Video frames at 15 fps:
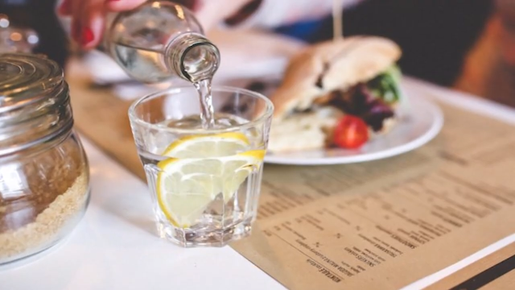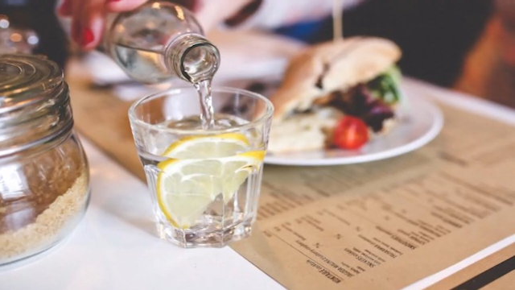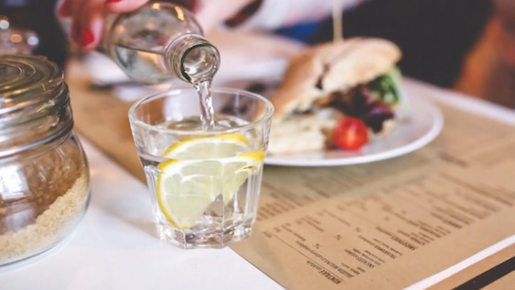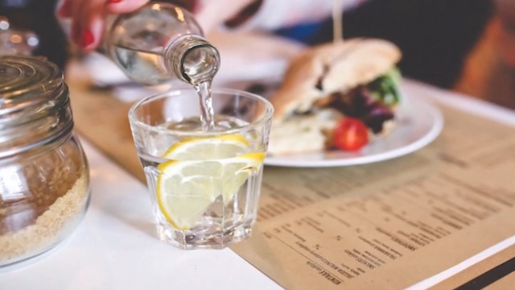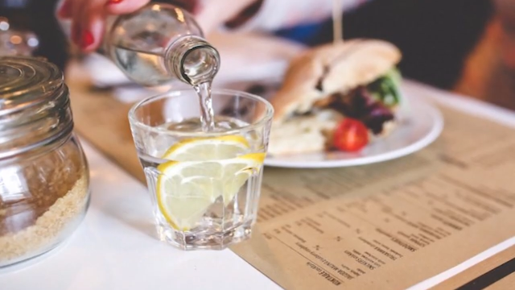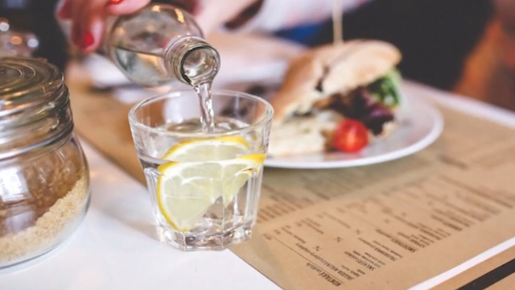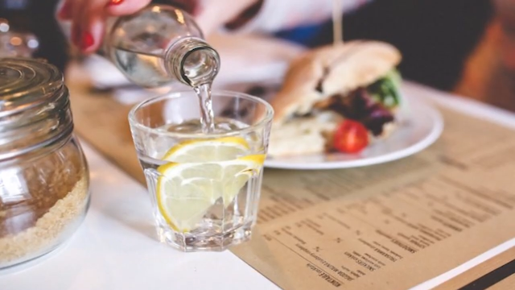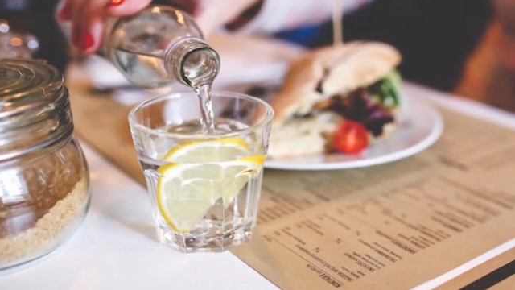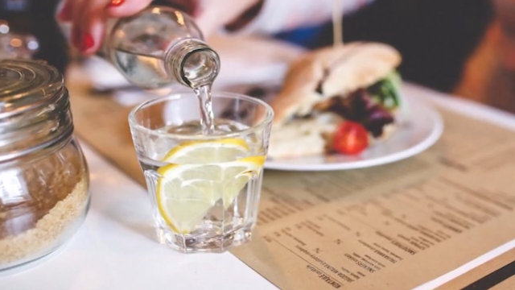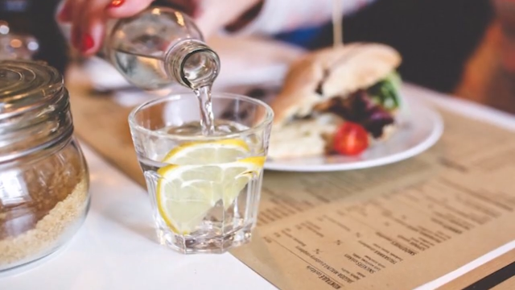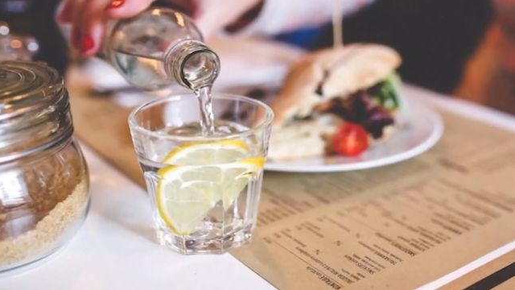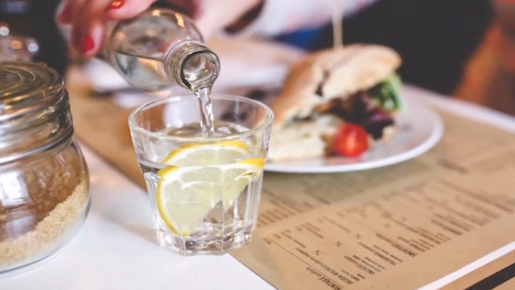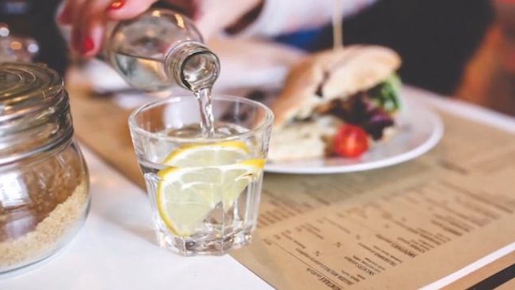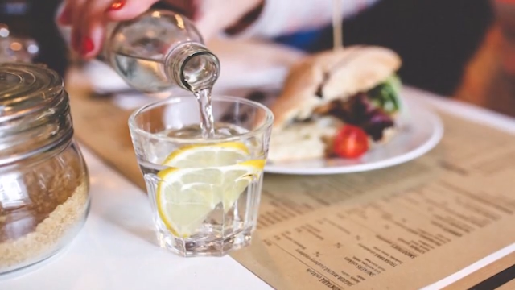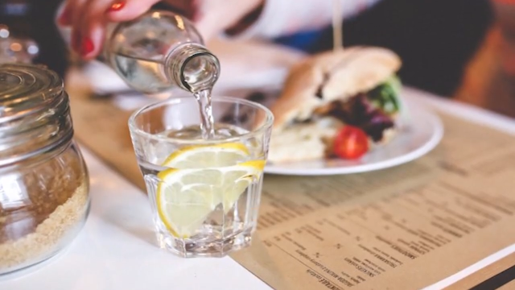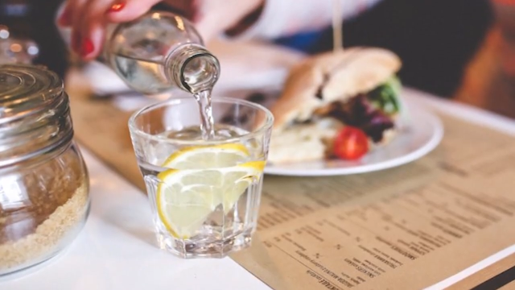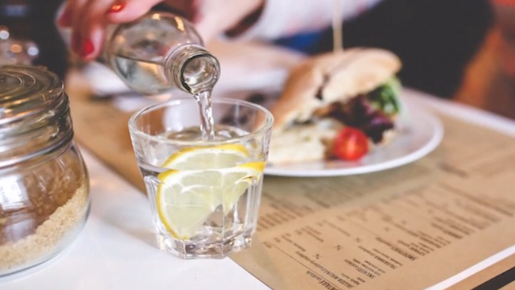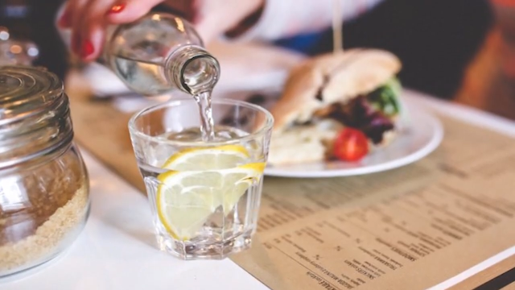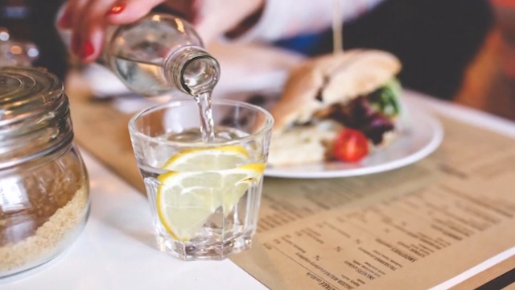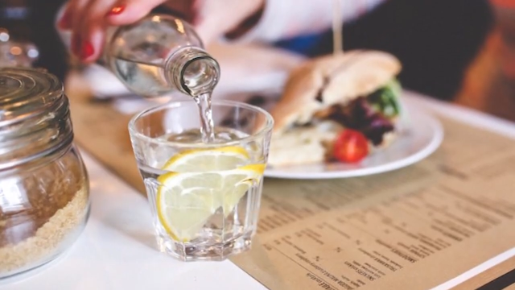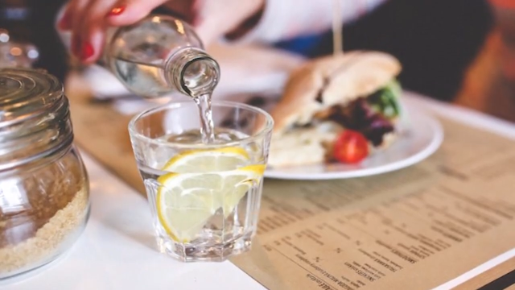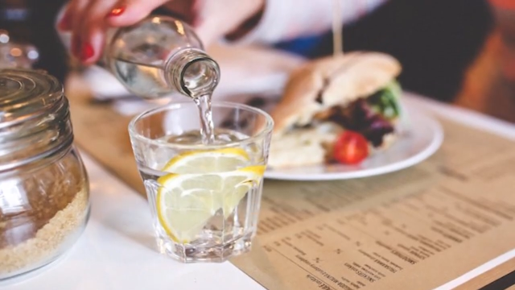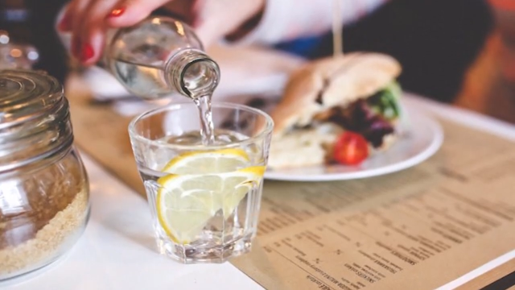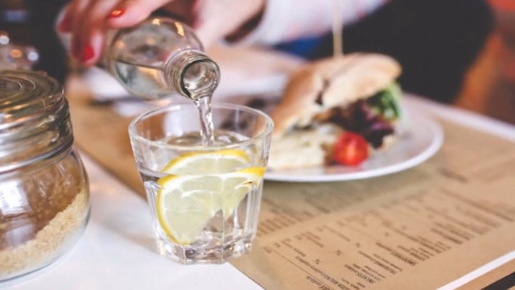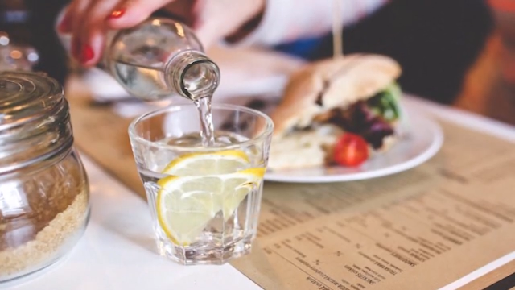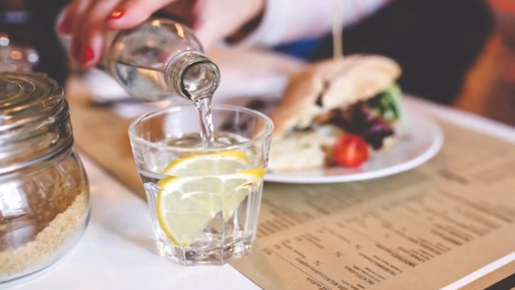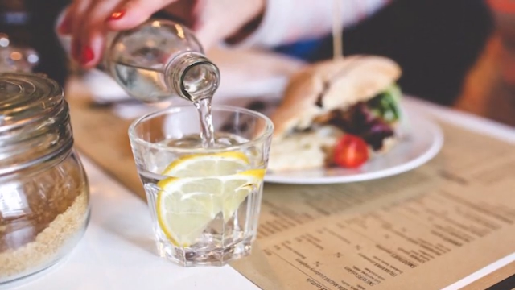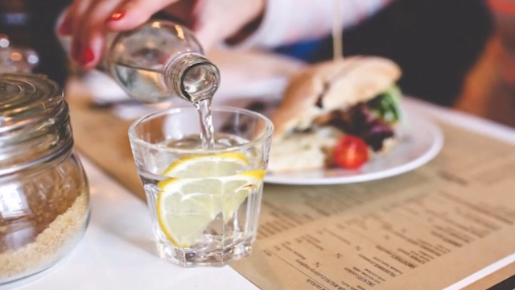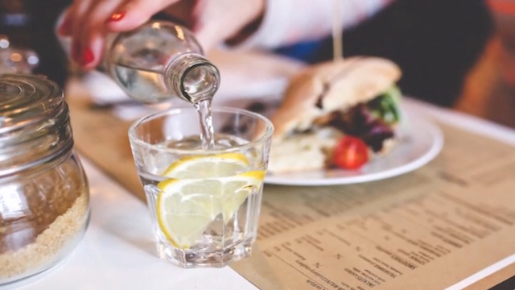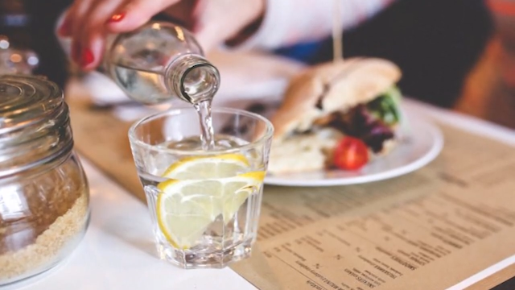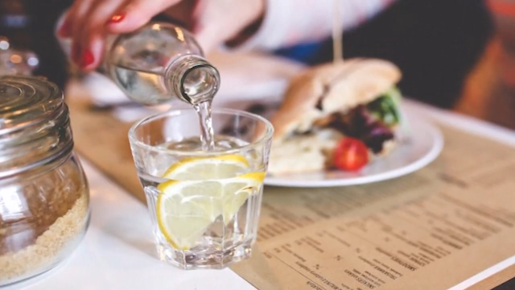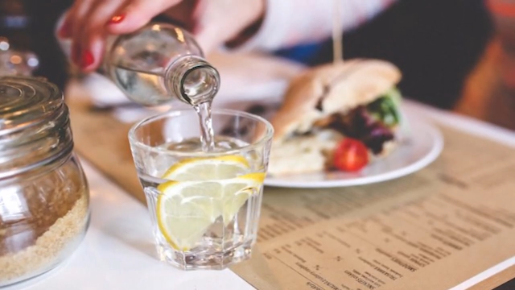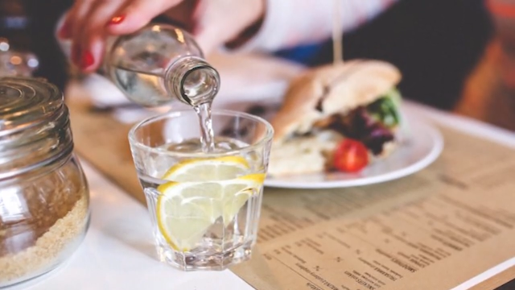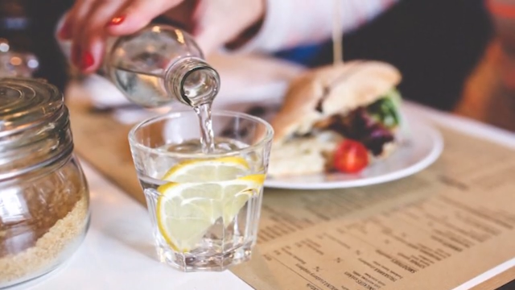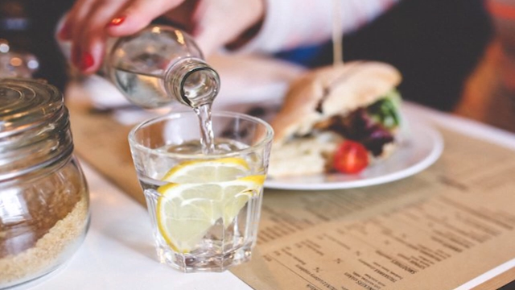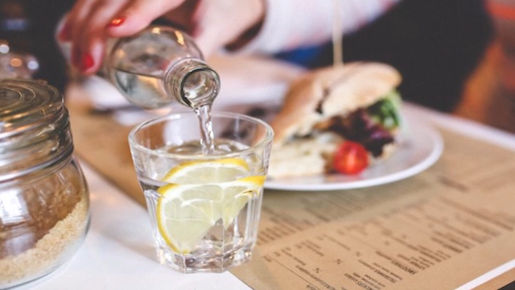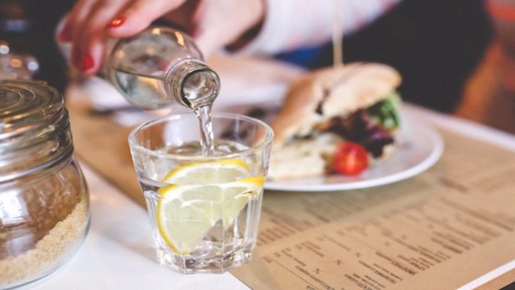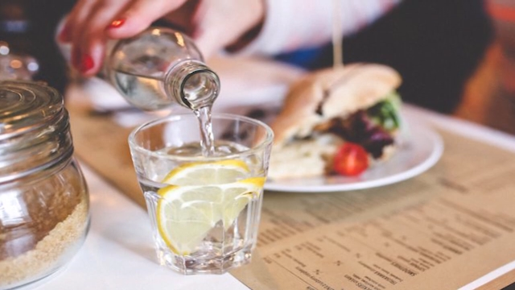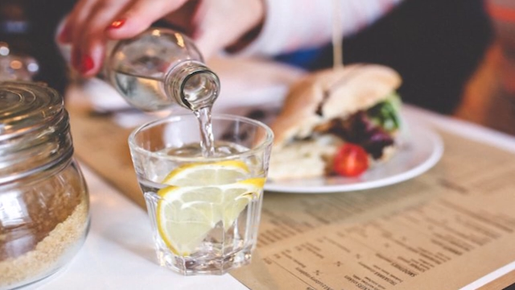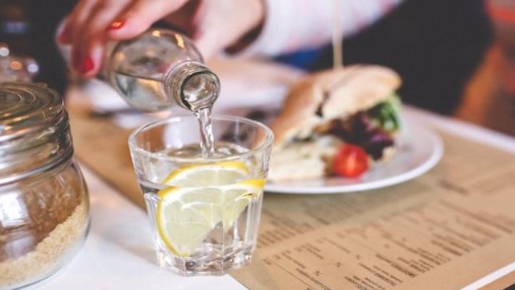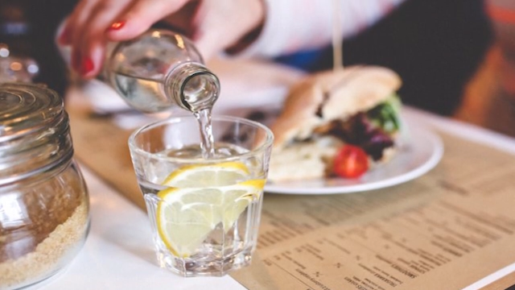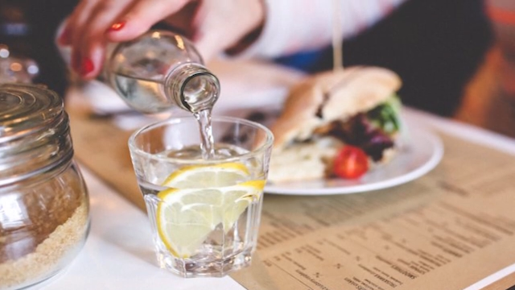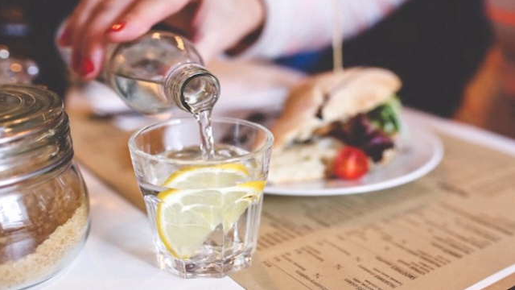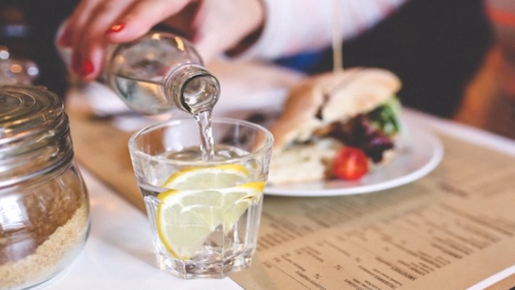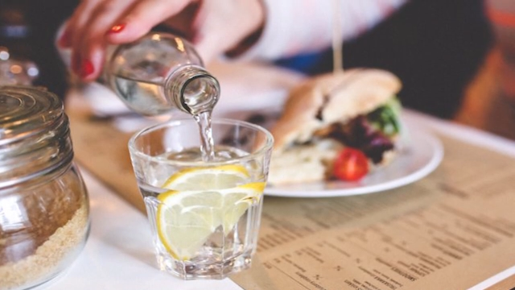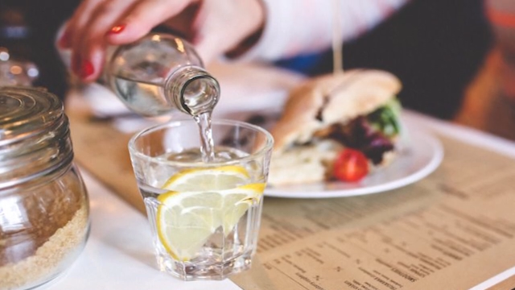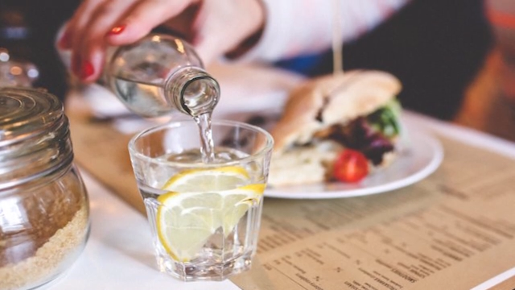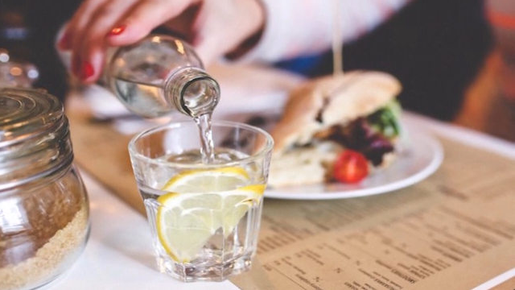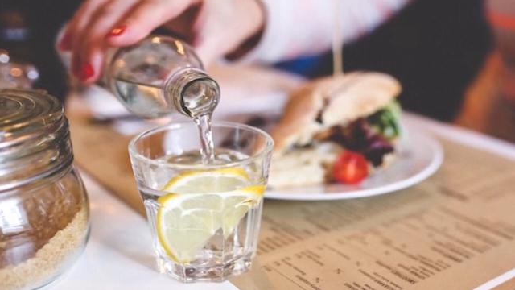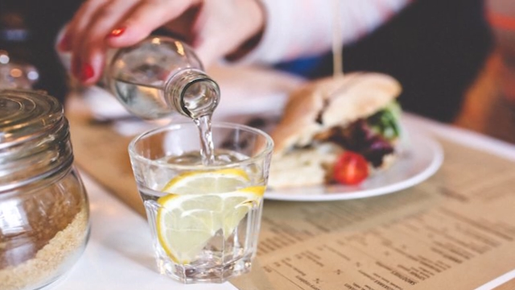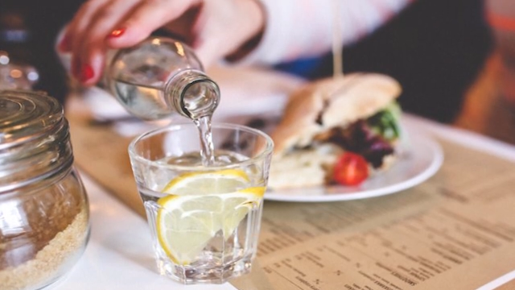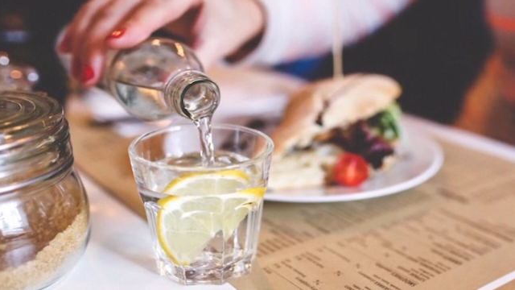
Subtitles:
No face is visible, so there are no lips to read.